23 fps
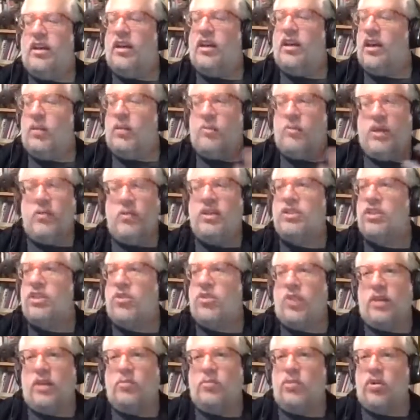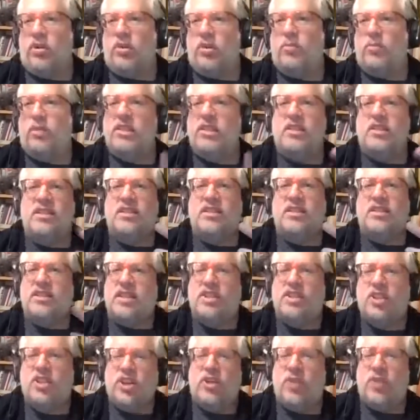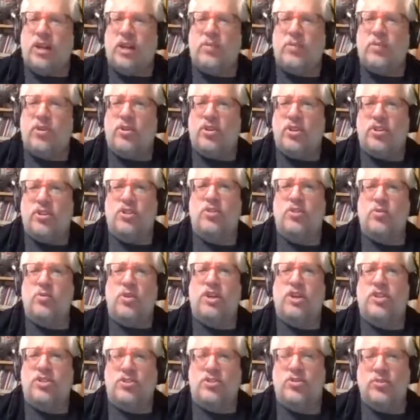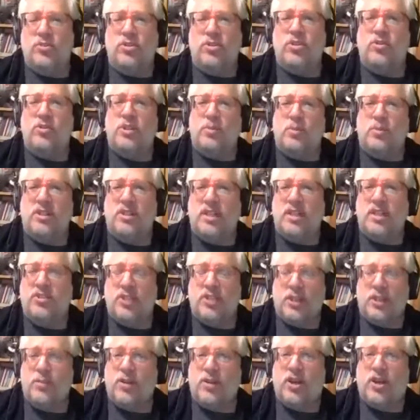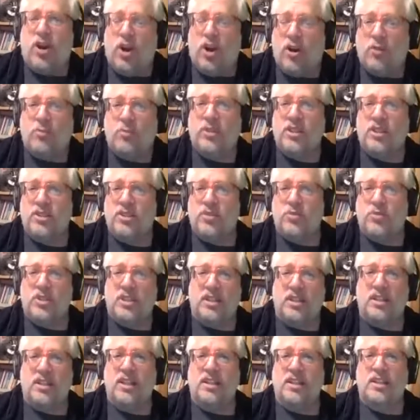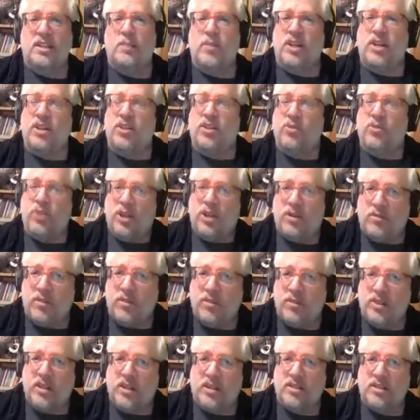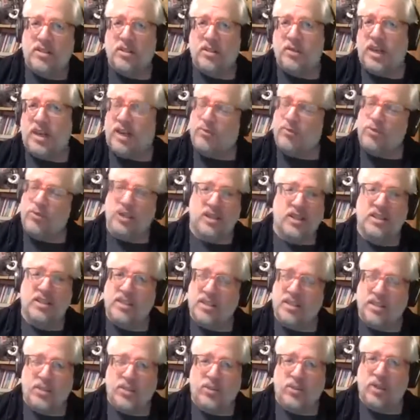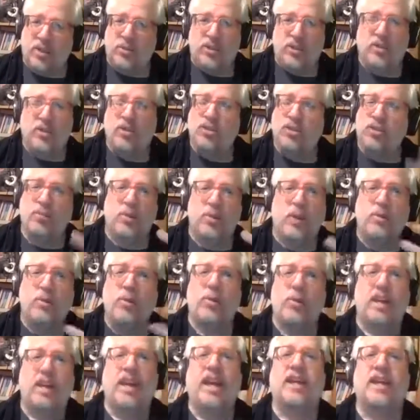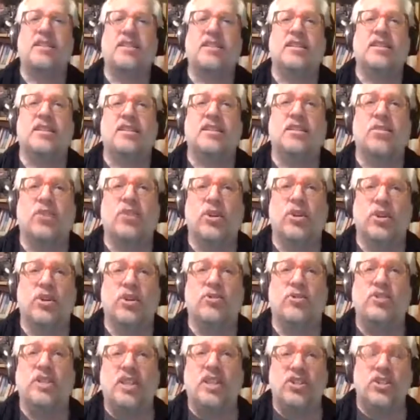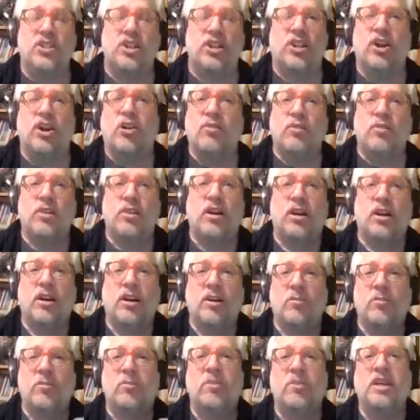maybe it's a great book, but is it such a great book that you want a student who has potentially been homeless recently to spend $350 on it? I realize it's a great book. Could you maybe, by excellence of your own teaching, overcome